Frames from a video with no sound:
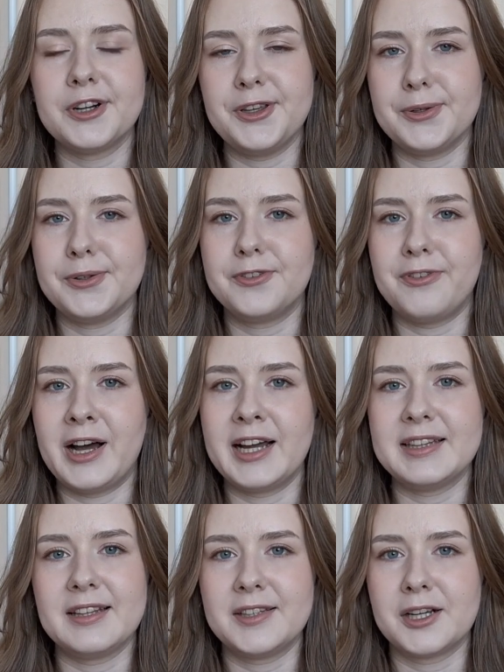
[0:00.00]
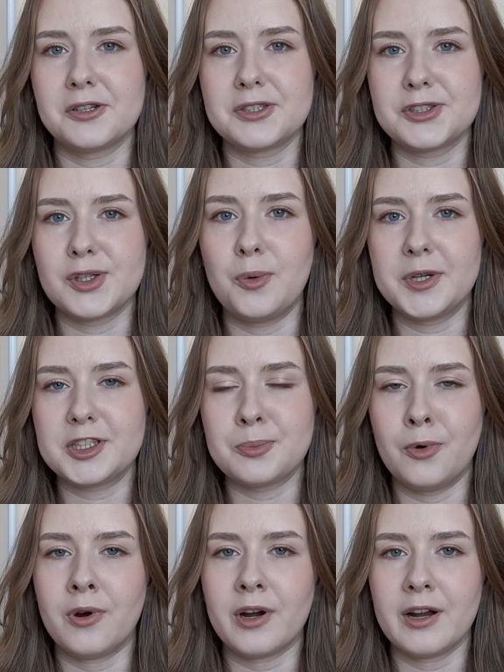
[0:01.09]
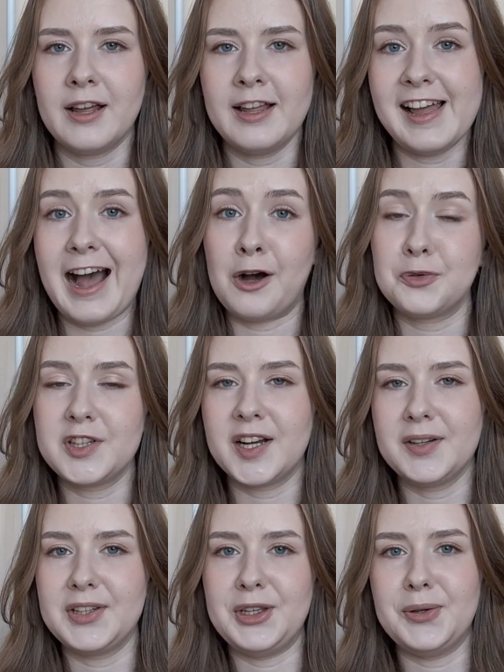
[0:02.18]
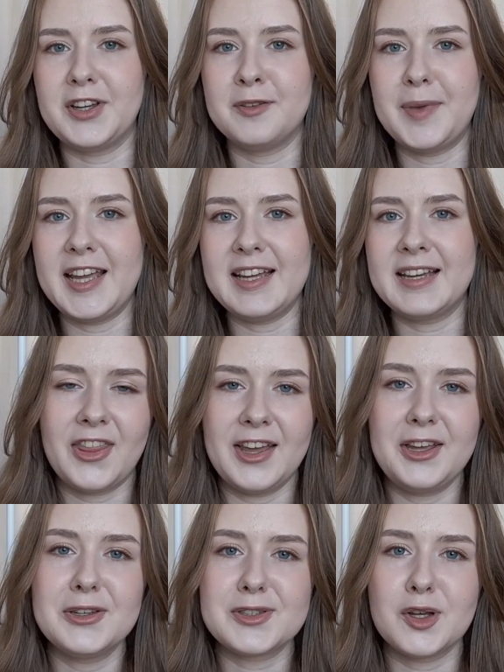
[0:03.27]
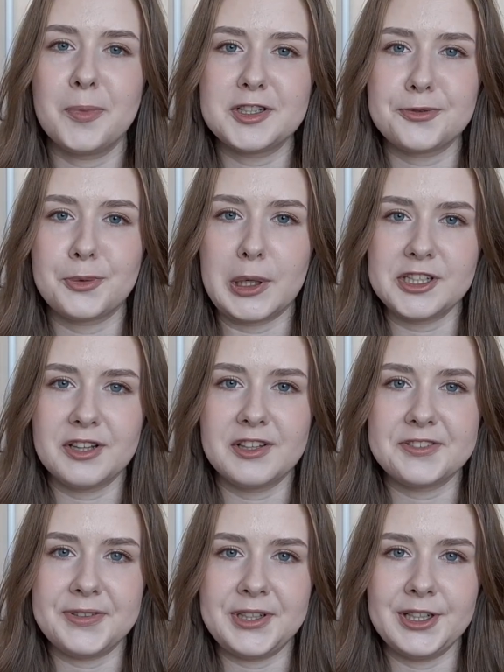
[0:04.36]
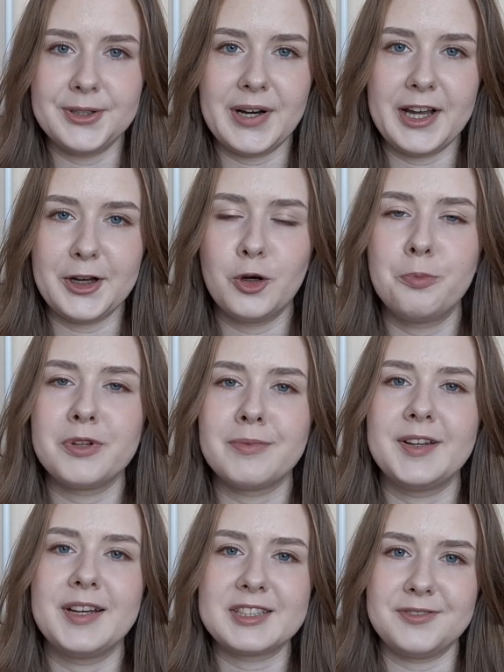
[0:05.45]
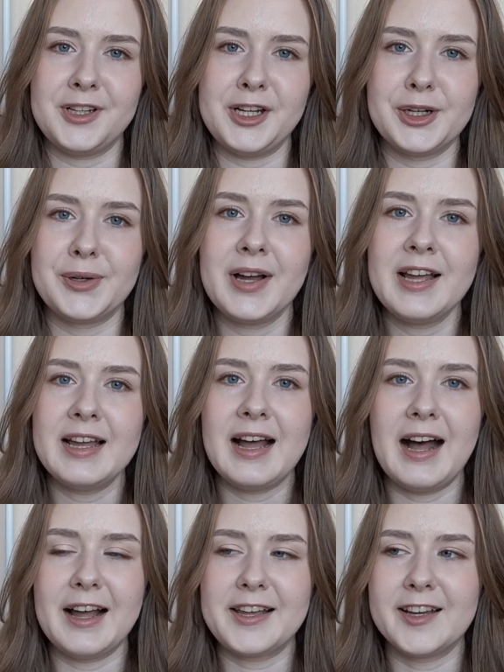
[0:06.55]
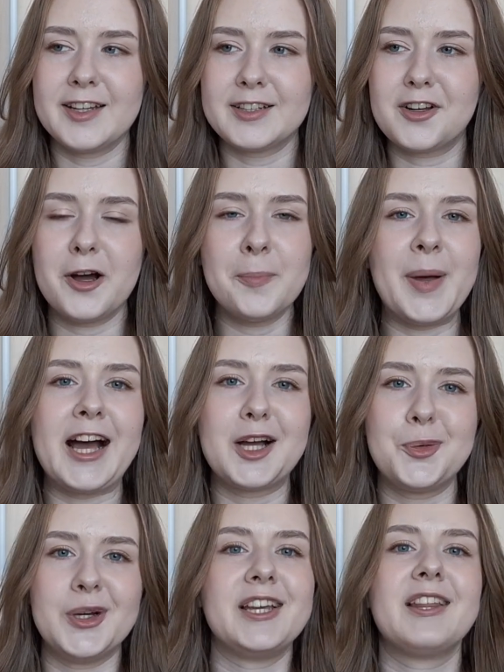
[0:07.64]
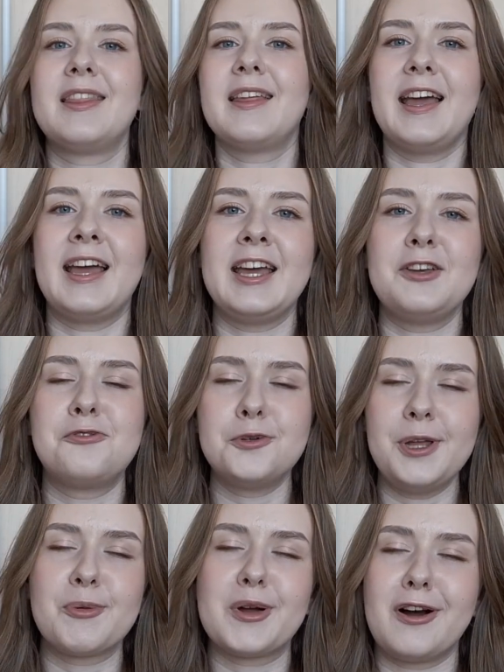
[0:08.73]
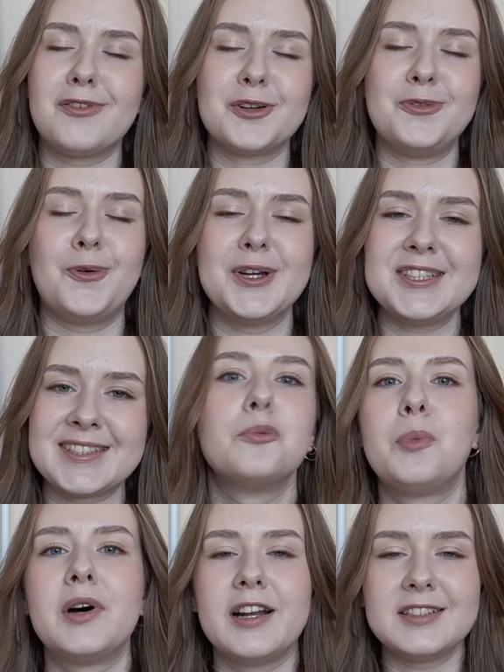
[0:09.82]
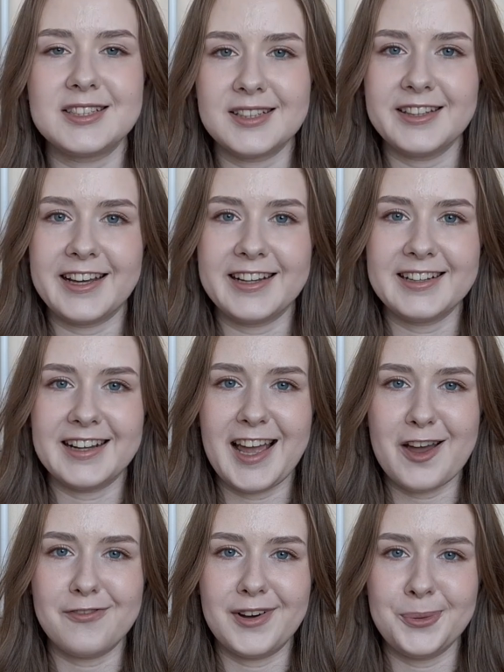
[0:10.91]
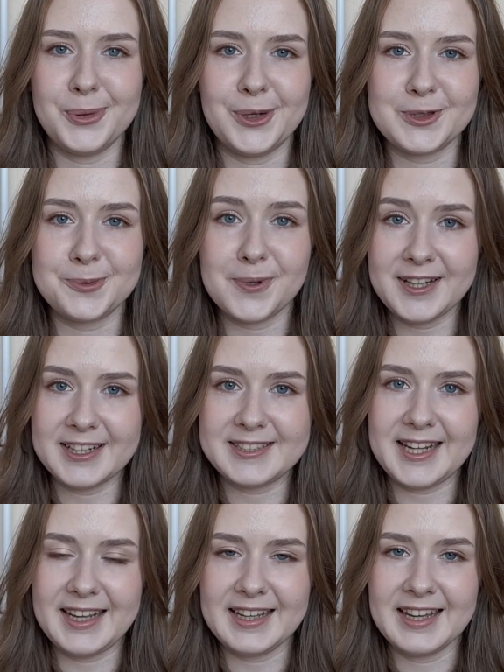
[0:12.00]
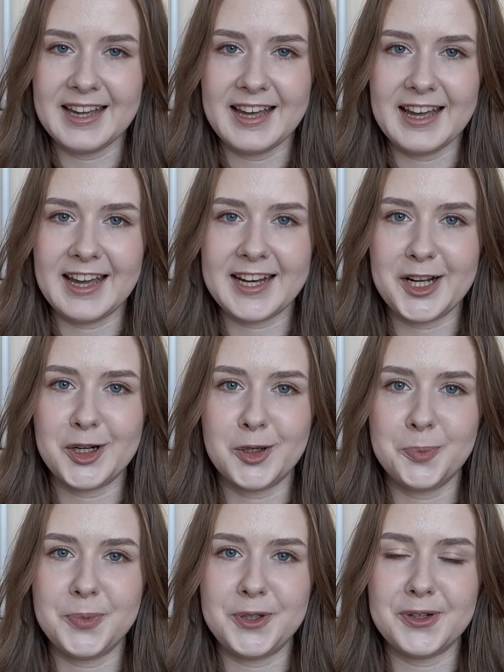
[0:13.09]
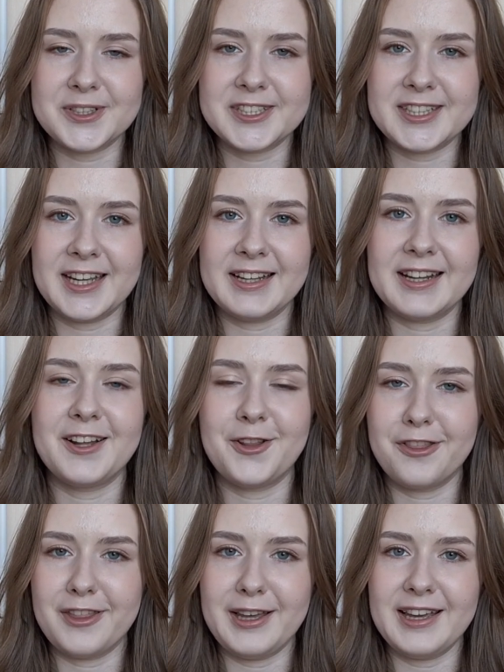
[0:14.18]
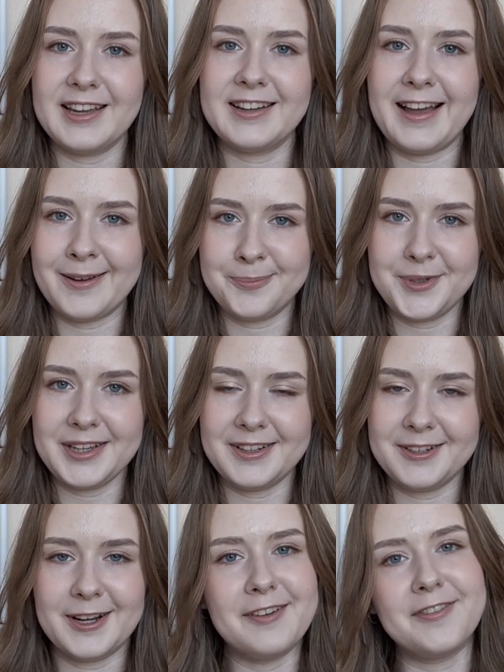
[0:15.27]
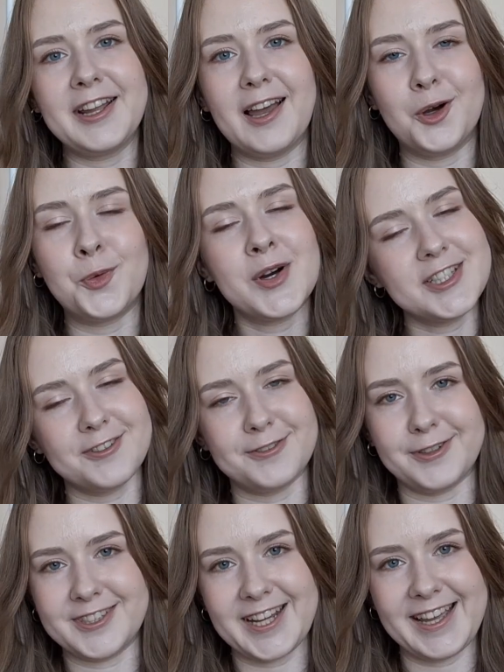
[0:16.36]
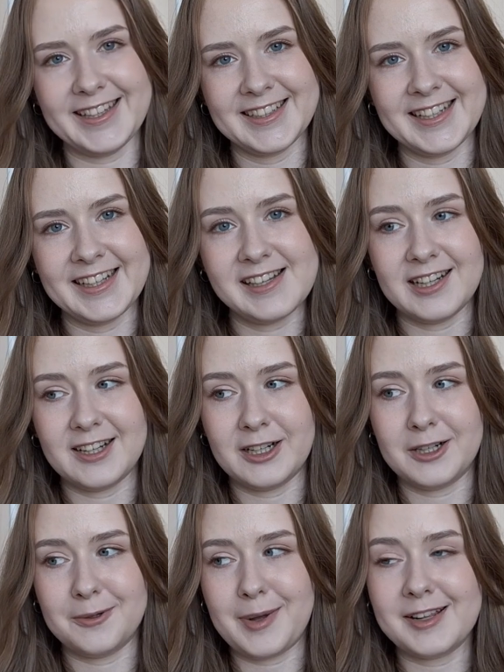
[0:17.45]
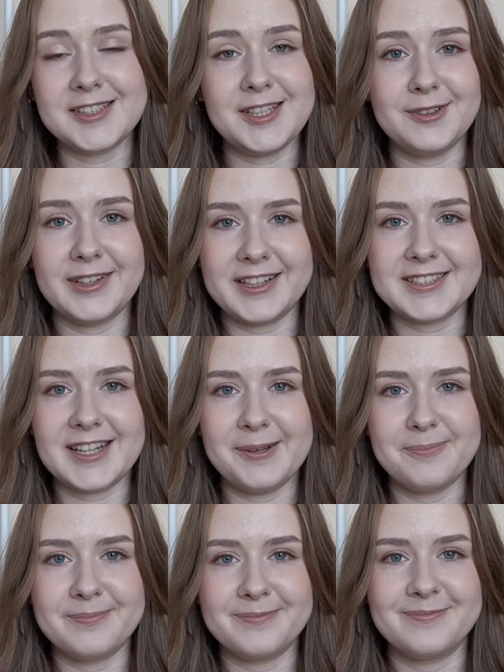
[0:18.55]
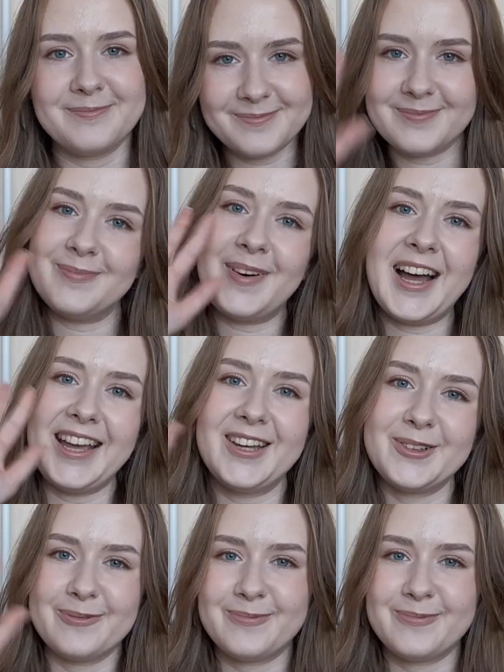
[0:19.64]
you'll find that there is so much more out there that you can make. Thank you so much for watching this video. I hope in my next video I can come back with a fully recovered voice. But until then, have fun with your spring knitting, and I hope you're staying healthy and happy and are having a wonderful day. I'll see you next time. Bye.